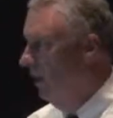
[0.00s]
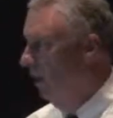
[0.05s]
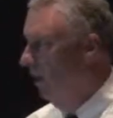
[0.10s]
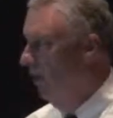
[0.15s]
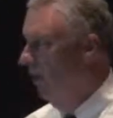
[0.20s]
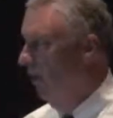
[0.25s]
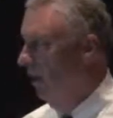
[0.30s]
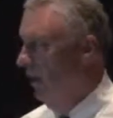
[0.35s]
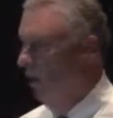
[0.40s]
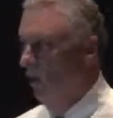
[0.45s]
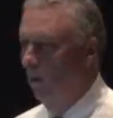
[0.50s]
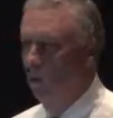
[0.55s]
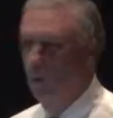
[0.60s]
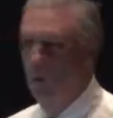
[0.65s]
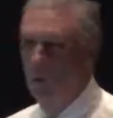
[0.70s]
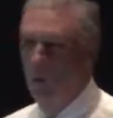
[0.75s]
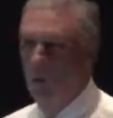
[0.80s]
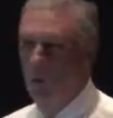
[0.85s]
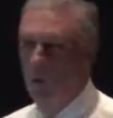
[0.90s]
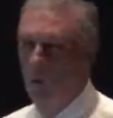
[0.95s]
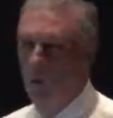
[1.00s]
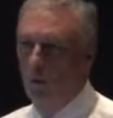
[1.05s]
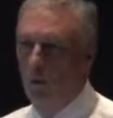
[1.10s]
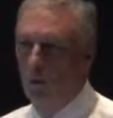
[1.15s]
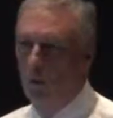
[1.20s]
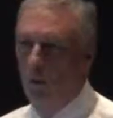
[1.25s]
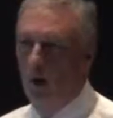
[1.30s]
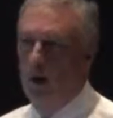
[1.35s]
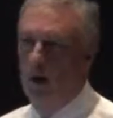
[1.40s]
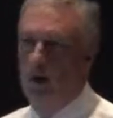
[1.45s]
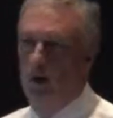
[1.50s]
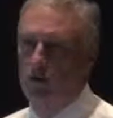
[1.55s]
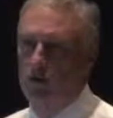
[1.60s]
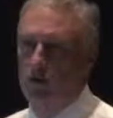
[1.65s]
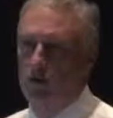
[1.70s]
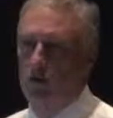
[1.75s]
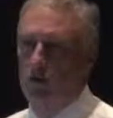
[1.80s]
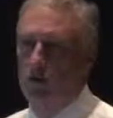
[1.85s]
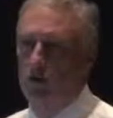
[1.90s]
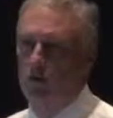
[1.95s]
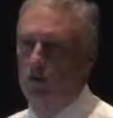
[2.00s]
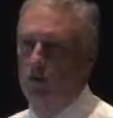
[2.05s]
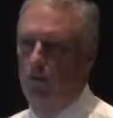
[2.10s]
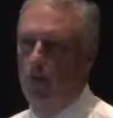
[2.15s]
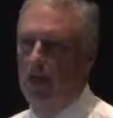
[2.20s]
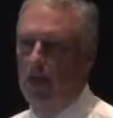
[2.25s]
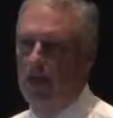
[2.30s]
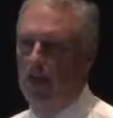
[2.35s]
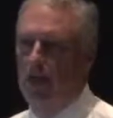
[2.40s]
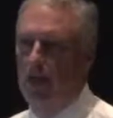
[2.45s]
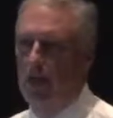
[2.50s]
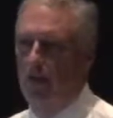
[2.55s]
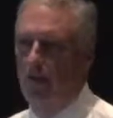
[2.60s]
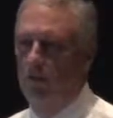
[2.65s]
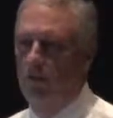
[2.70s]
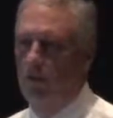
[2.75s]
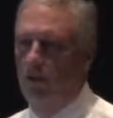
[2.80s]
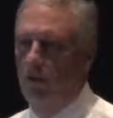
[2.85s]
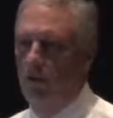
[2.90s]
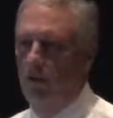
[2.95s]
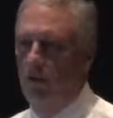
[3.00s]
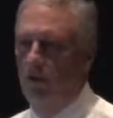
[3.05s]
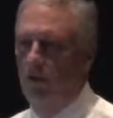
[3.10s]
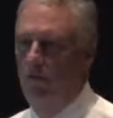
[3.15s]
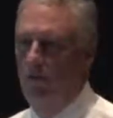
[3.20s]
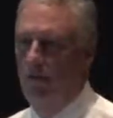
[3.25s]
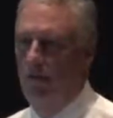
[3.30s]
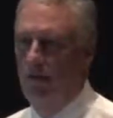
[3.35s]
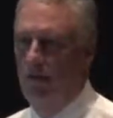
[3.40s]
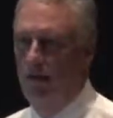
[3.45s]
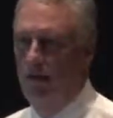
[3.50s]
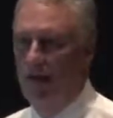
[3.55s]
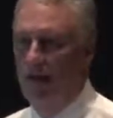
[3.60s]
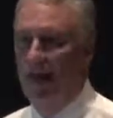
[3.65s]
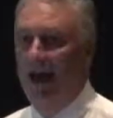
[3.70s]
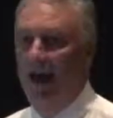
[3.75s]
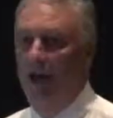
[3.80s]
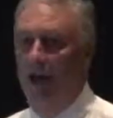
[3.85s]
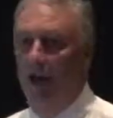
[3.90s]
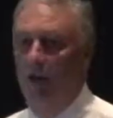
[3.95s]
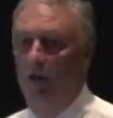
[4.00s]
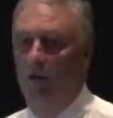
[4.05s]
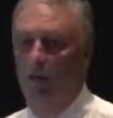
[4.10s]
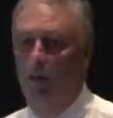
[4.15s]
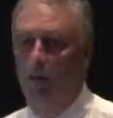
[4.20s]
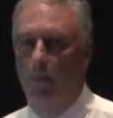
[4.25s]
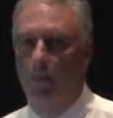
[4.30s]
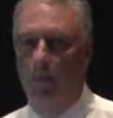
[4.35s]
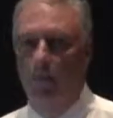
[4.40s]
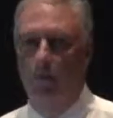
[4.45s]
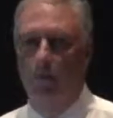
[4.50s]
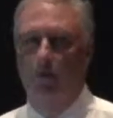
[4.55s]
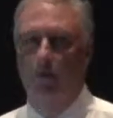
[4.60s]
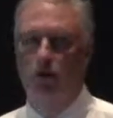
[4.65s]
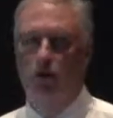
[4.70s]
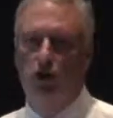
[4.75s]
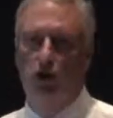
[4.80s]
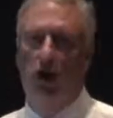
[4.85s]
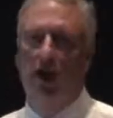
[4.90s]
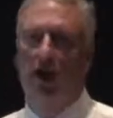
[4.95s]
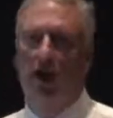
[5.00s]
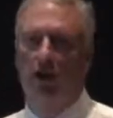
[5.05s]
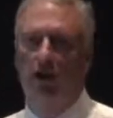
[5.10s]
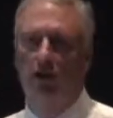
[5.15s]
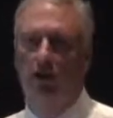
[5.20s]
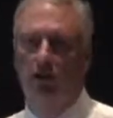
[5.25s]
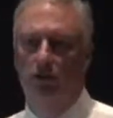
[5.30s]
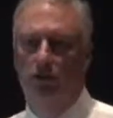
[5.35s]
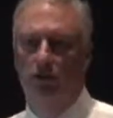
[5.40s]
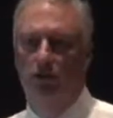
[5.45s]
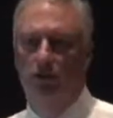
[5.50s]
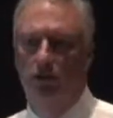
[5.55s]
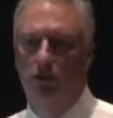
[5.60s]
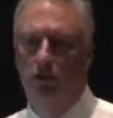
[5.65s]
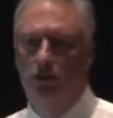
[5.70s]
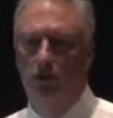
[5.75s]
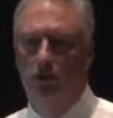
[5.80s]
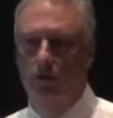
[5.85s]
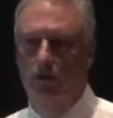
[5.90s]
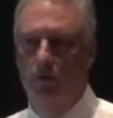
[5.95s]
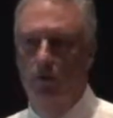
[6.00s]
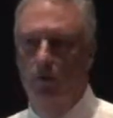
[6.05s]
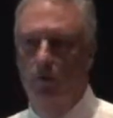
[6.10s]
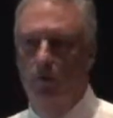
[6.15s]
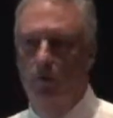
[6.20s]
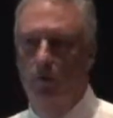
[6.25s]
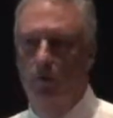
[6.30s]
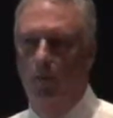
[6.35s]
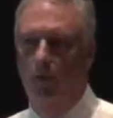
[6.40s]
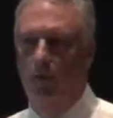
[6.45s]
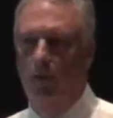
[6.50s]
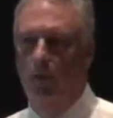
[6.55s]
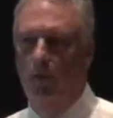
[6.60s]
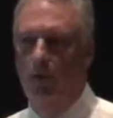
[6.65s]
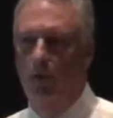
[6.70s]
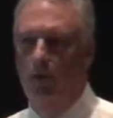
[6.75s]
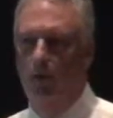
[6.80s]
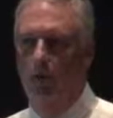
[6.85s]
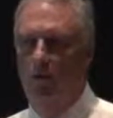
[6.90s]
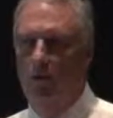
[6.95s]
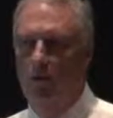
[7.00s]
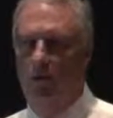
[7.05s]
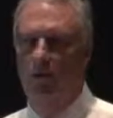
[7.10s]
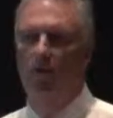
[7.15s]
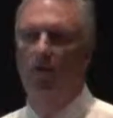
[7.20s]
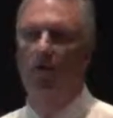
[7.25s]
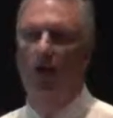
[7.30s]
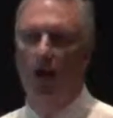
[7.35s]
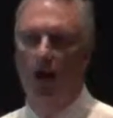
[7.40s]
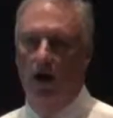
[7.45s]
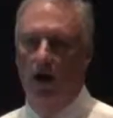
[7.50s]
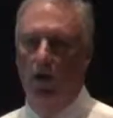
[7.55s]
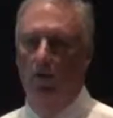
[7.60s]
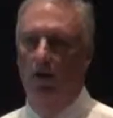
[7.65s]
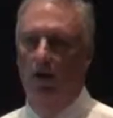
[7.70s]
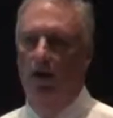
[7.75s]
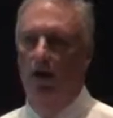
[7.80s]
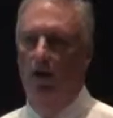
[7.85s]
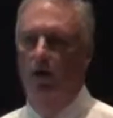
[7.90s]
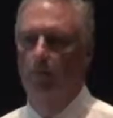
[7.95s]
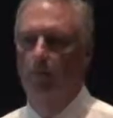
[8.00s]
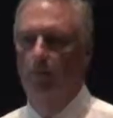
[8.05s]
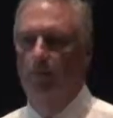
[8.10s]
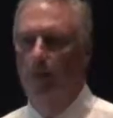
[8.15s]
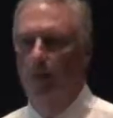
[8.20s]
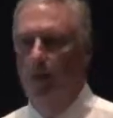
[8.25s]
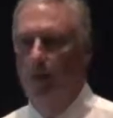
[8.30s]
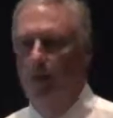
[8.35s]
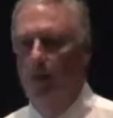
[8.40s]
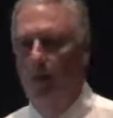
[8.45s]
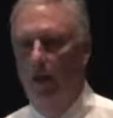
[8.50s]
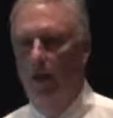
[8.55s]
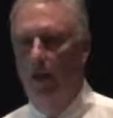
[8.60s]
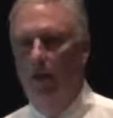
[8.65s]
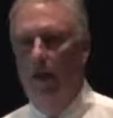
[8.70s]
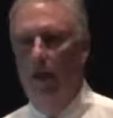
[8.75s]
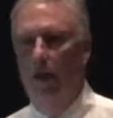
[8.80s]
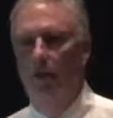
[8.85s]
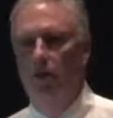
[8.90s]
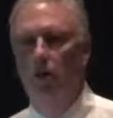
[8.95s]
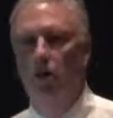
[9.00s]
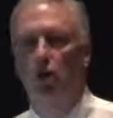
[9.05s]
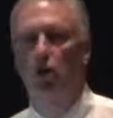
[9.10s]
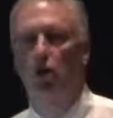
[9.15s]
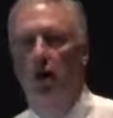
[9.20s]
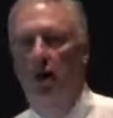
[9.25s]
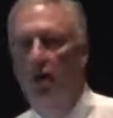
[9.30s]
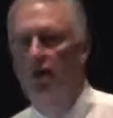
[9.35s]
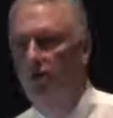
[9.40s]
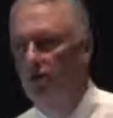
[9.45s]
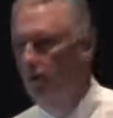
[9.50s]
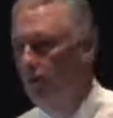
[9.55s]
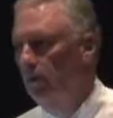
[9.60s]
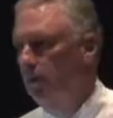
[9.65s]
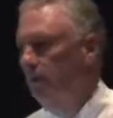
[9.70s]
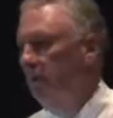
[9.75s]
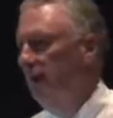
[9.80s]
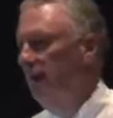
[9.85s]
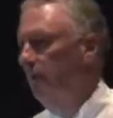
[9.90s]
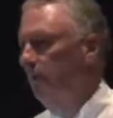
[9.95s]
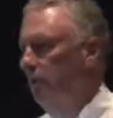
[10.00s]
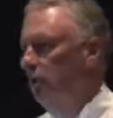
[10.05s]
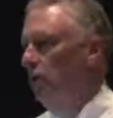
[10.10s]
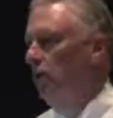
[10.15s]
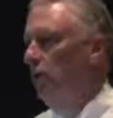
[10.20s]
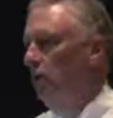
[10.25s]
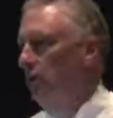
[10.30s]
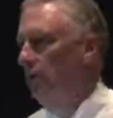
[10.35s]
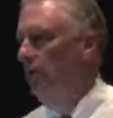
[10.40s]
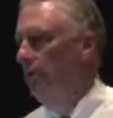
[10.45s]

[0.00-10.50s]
So what are some of the trends out there that now change the environment and you have to adapt your